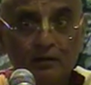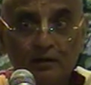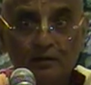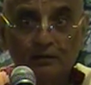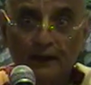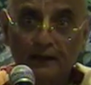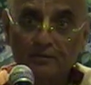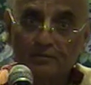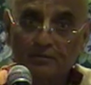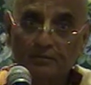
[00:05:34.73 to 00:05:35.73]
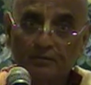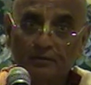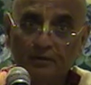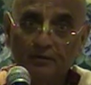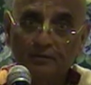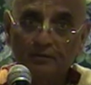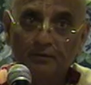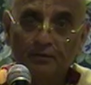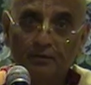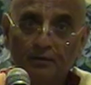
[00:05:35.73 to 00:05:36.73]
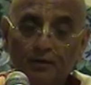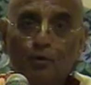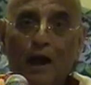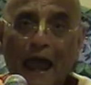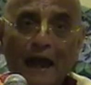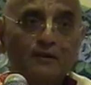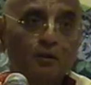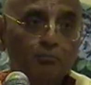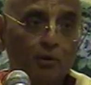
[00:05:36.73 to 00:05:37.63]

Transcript: the Vedas are telling that